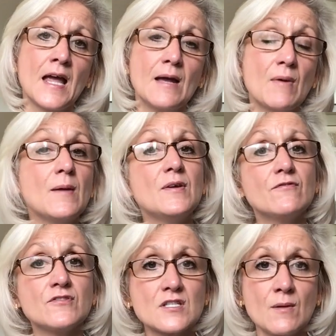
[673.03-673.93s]
Maybe
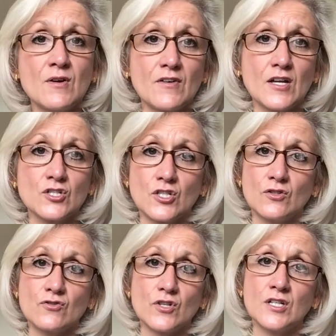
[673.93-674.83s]
for some of our
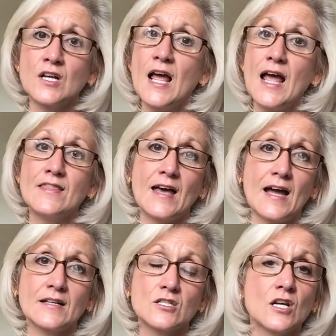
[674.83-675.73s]
children
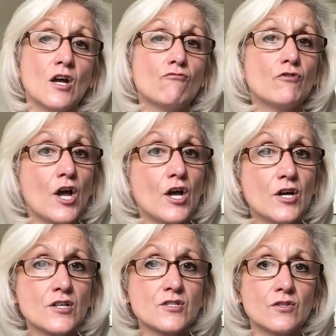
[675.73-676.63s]
that
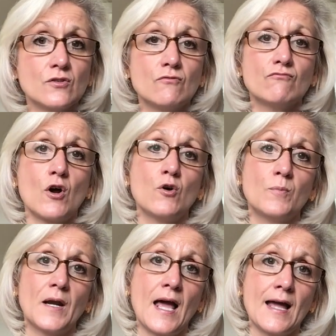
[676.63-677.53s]
rehearsal, role
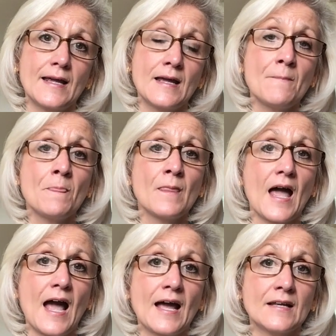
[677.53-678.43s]
play
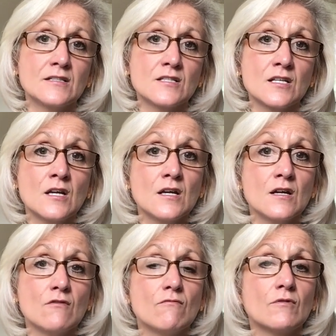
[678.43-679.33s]
and
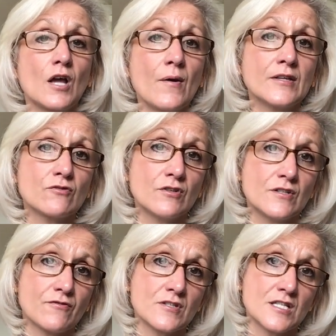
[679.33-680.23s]
going through
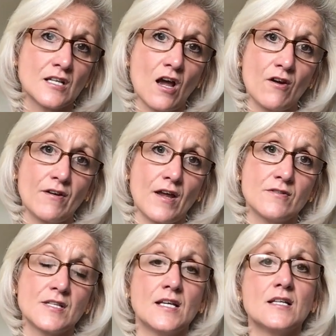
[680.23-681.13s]
different
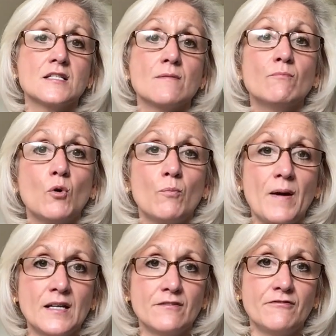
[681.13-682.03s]
scenarios is more
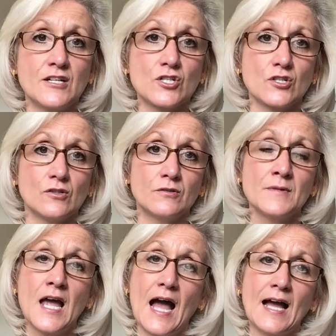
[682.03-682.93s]
beneficial,
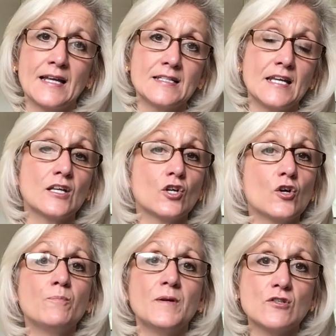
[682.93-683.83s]
and it
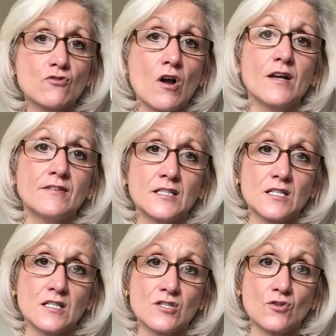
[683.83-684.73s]
could be driving to
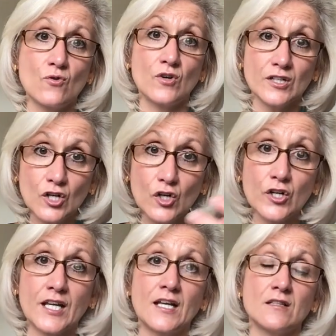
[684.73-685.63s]
the school and
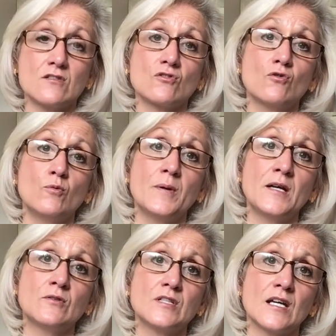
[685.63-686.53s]
looking at the school
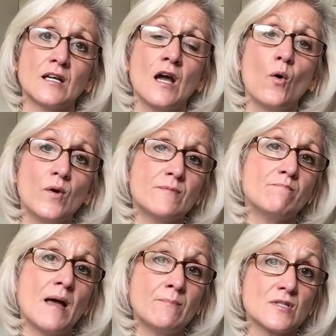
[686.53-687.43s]
building with
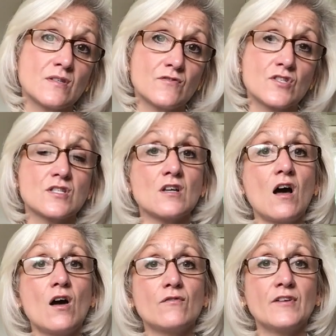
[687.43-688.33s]
members of
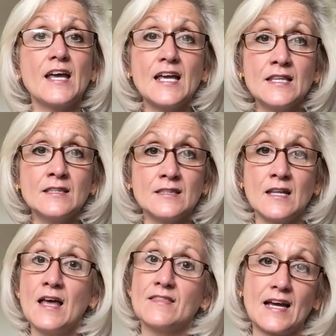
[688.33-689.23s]
staff in
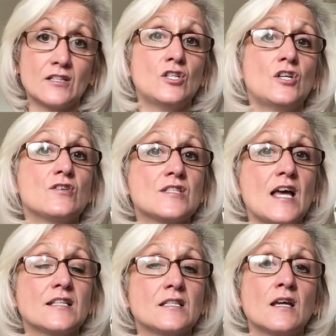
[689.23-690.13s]
that new
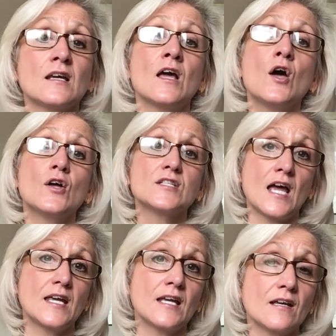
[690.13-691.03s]
setting,
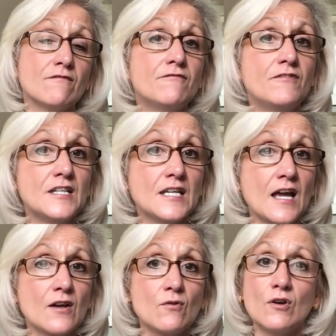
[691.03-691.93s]
taking a
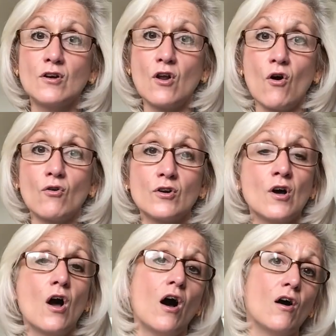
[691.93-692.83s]
video log
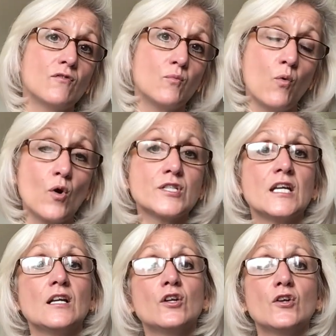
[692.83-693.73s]
of what
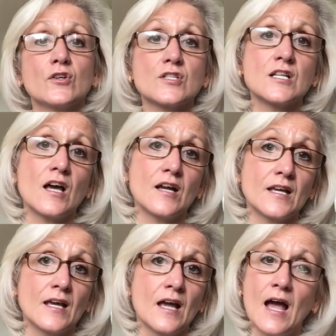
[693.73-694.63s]
it looks
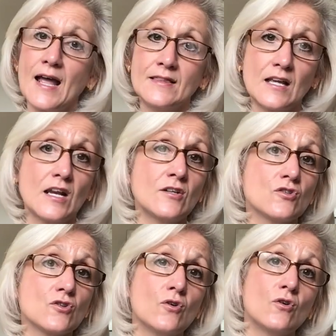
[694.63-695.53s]
like in the lunch
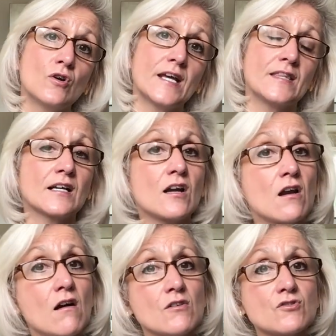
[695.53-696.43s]
hall, in the
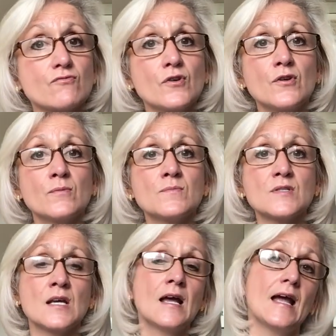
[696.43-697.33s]

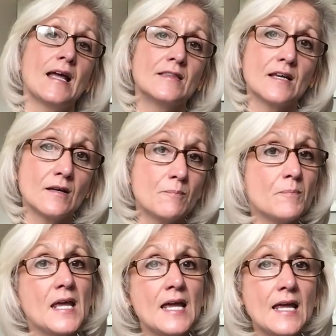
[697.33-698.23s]
classrooms, in the
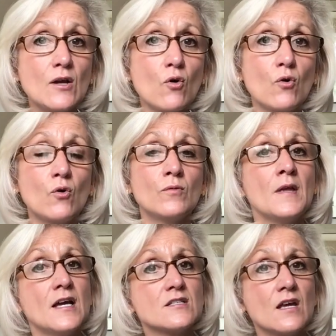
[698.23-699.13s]
PE hall,
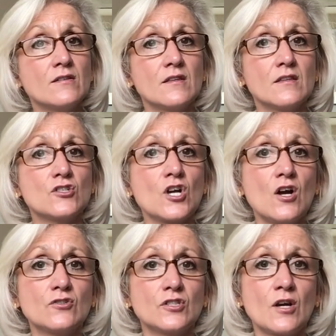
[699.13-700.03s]
so that the
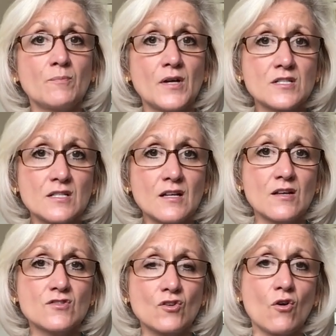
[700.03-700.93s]
child or young person
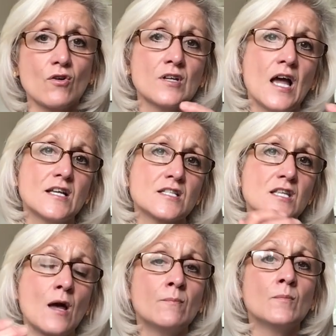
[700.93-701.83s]
has got
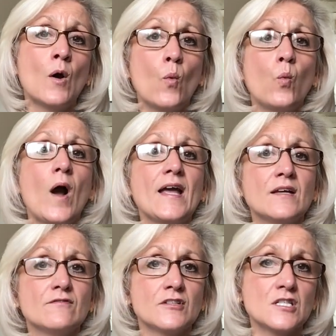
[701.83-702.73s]
some way
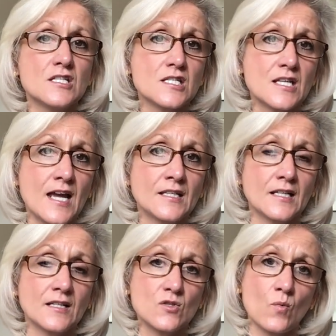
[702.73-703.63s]
of
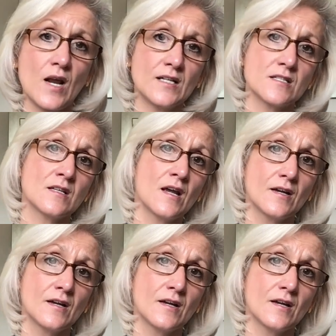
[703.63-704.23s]
understanding, as well as